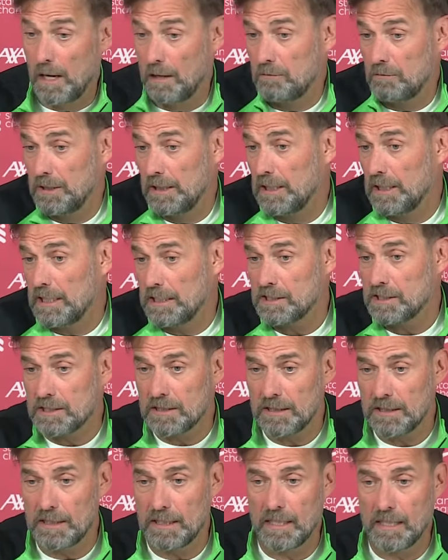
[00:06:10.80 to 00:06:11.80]
I
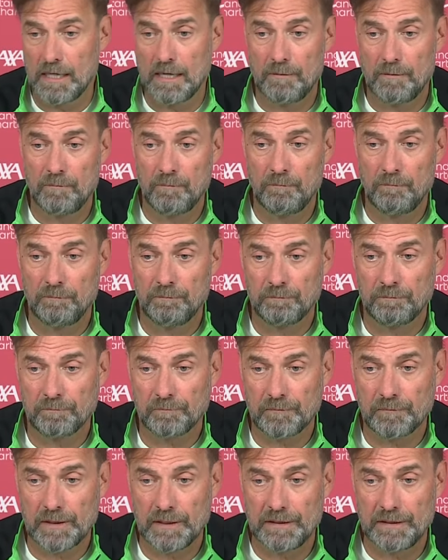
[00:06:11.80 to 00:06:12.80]
realized
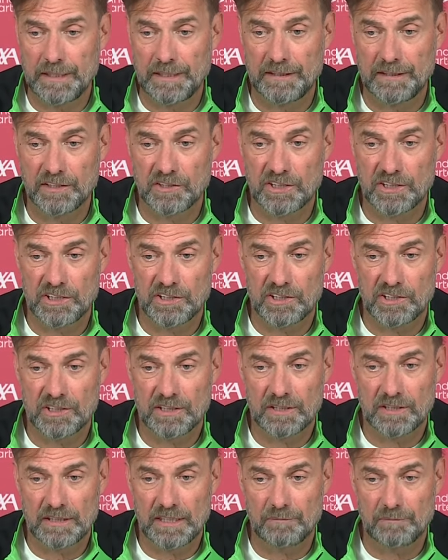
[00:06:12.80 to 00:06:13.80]
that this
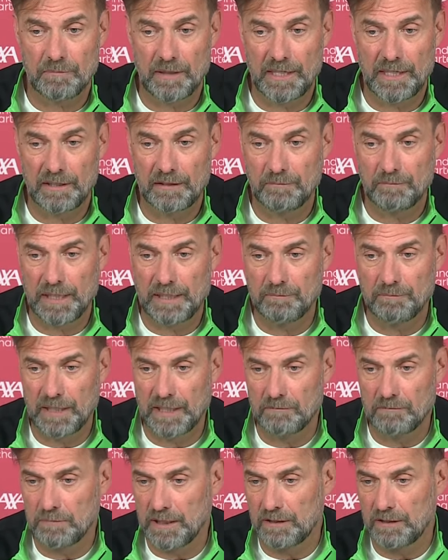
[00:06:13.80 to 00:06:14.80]
is that
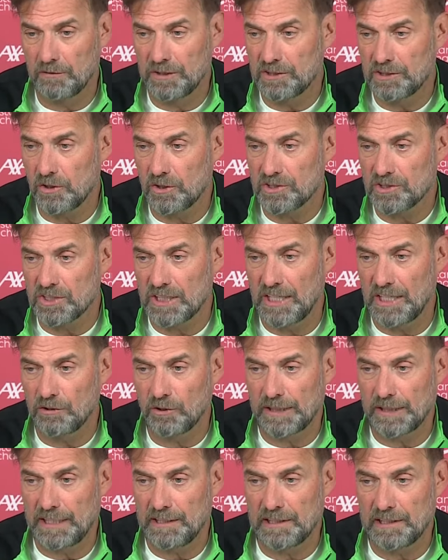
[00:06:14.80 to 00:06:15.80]
my resources are
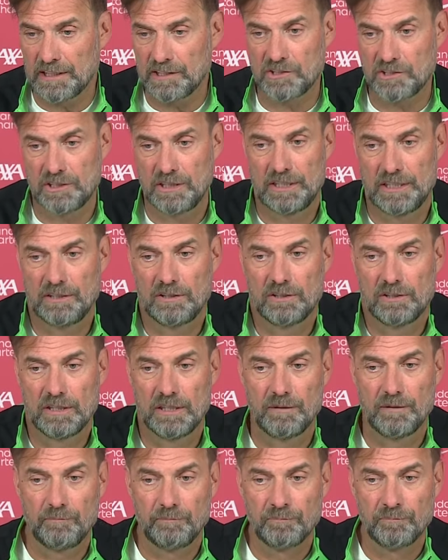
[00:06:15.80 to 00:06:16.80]
not endless,
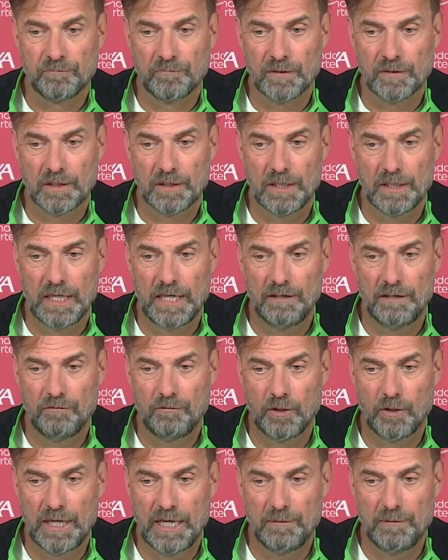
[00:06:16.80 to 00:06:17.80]
and
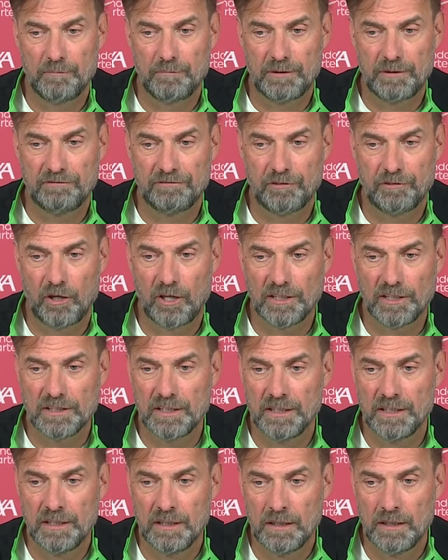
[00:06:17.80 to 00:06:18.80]
I
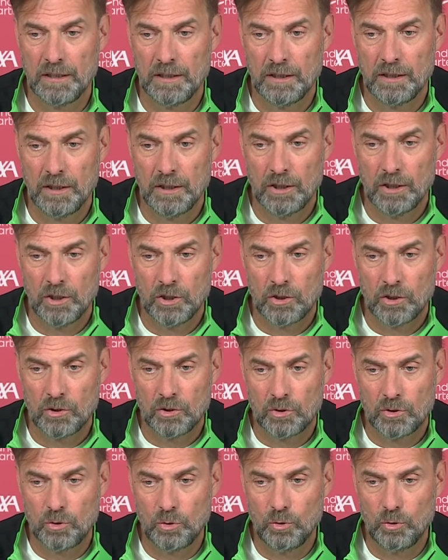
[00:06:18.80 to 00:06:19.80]
preferred
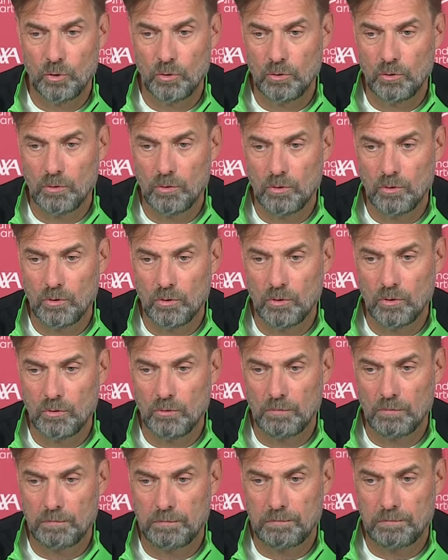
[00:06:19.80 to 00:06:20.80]
to
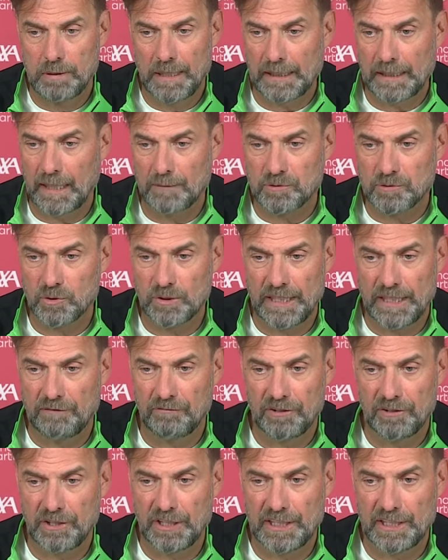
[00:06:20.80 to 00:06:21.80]
pack absolutely
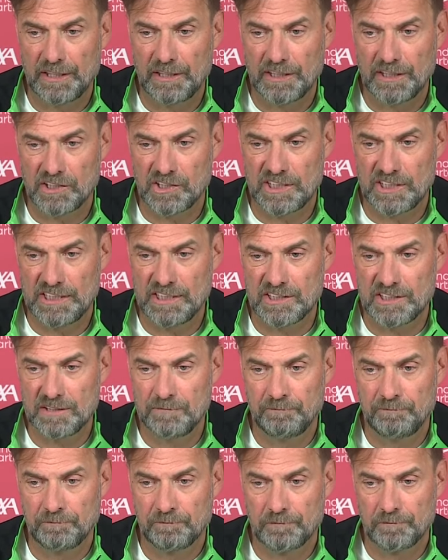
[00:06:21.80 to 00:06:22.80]
everything in this
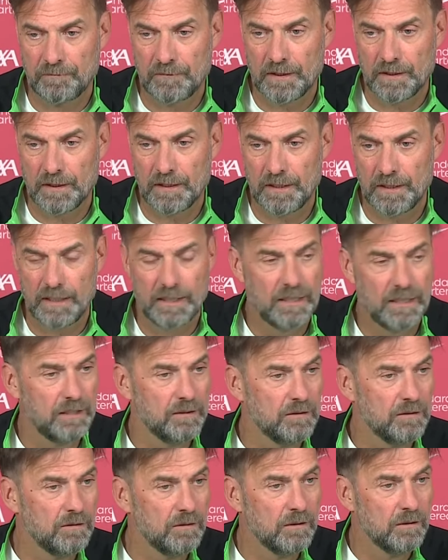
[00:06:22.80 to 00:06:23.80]
season,
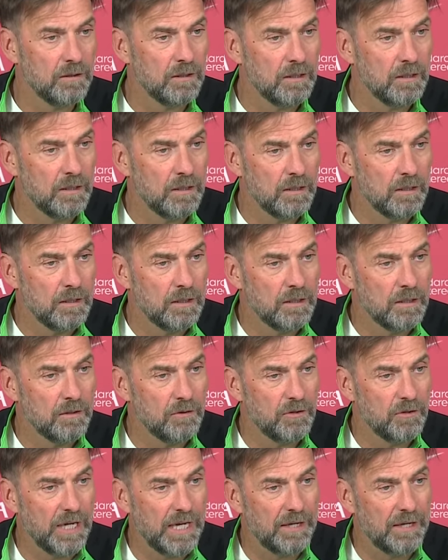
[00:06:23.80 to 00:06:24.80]
and
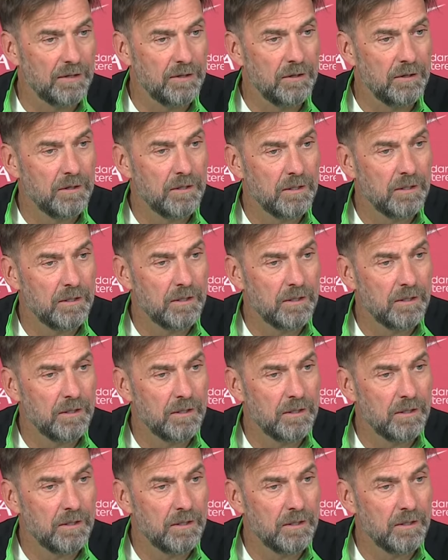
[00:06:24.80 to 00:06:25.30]
then